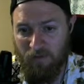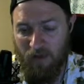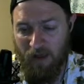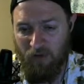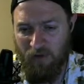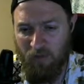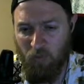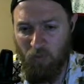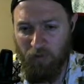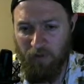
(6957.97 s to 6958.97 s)
I don't need
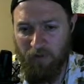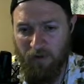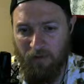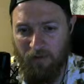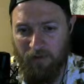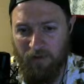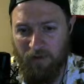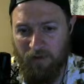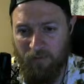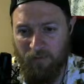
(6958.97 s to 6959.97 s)
world clear, I don't think.
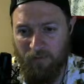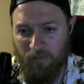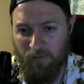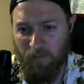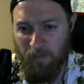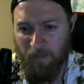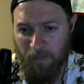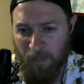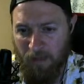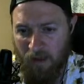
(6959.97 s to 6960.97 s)

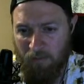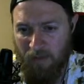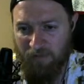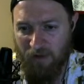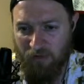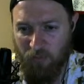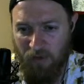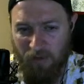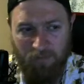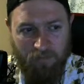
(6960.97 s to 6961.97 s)
Basically, I just
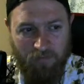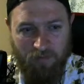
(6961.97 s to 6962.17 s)
want to